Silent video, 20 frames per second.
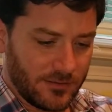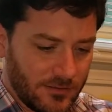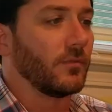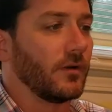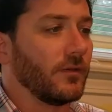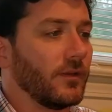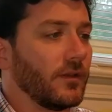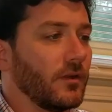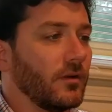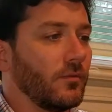And
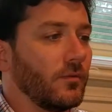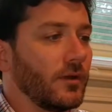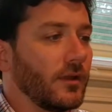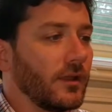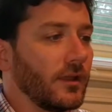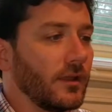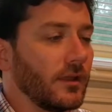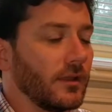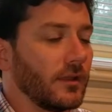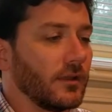they don't want
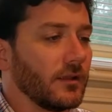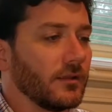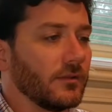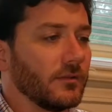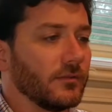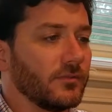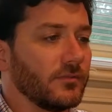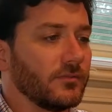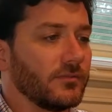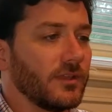a
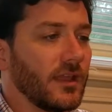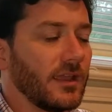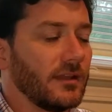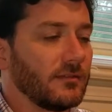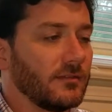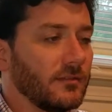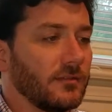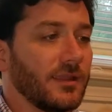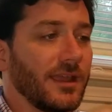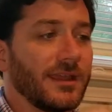state
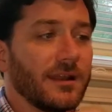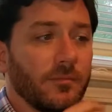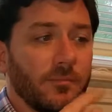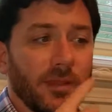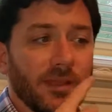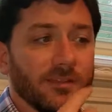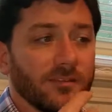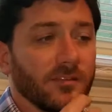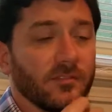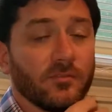
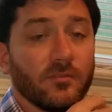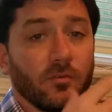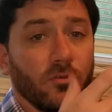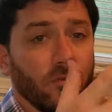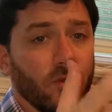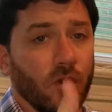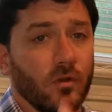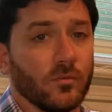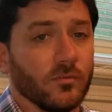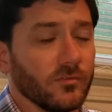database of
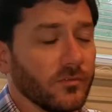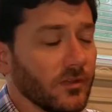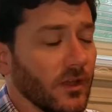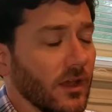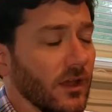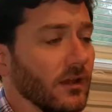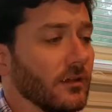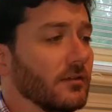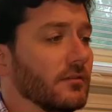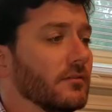who owns
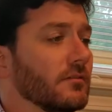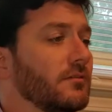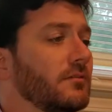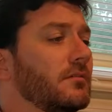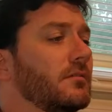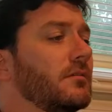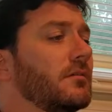guns,